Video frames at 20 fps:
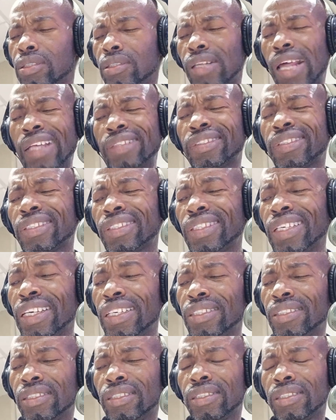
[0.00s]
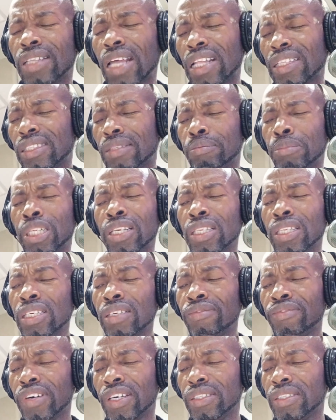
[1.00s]
that saints, that's
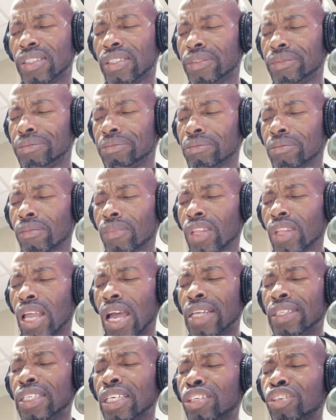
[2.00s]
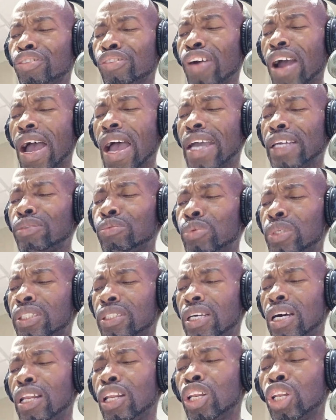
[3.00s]
believers. And they cried with
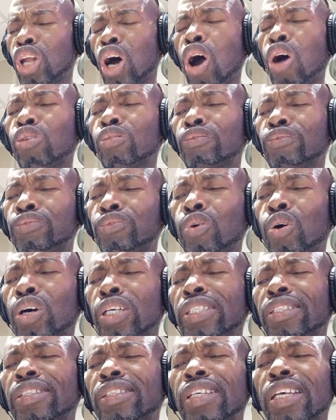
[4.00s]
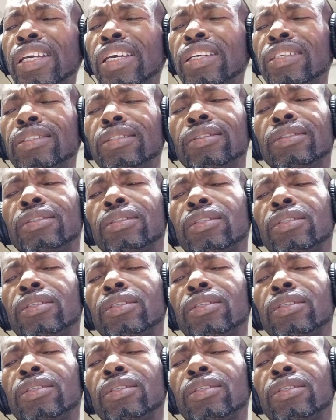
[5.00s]
a loud voice, saying,